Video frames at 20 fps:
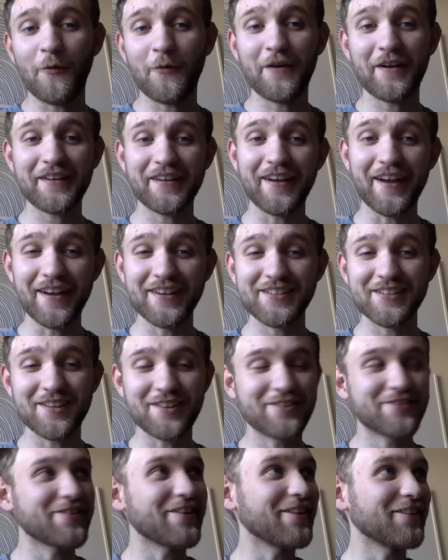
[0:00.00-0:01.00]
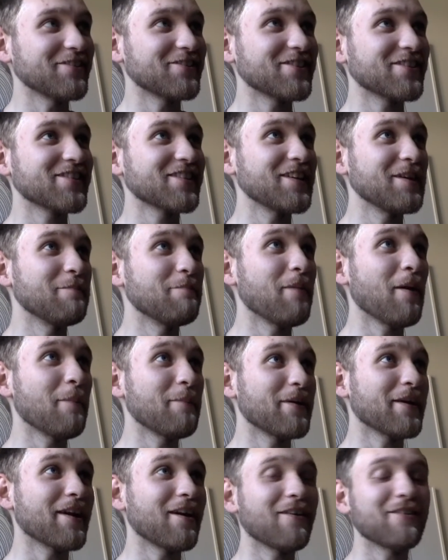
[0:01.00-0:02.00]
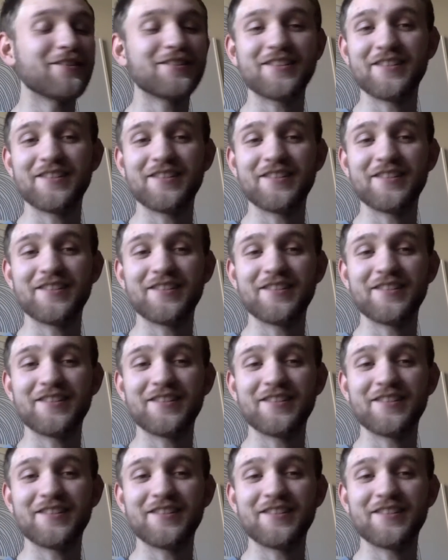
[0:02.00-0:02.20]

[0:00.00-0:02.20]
All right, guys, so the trailers just keep pumping out.